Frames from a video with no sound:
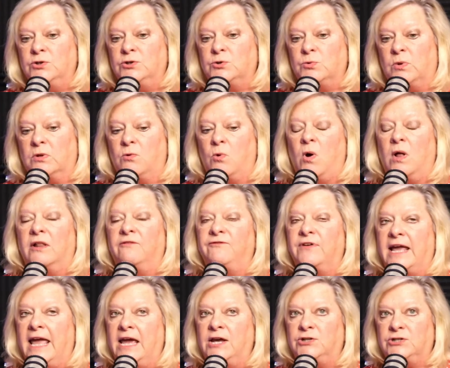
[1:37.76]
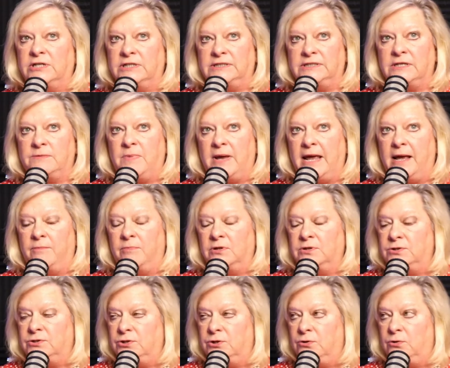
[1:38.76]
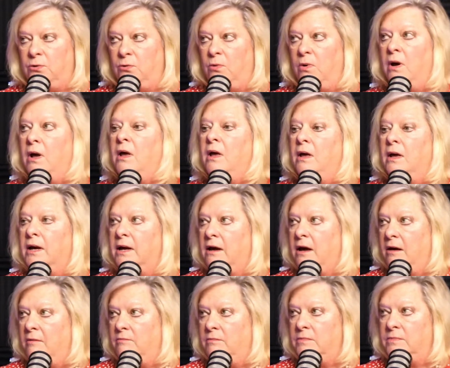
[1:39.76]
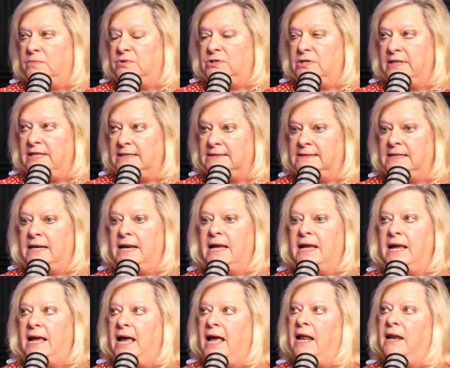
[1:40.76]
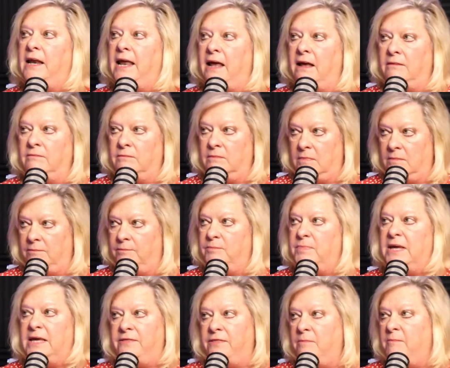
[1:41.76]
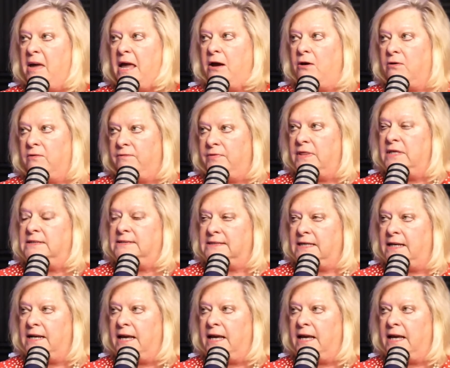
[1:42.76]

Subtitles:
qualifications to be able to come to the city and be the mayor of the city.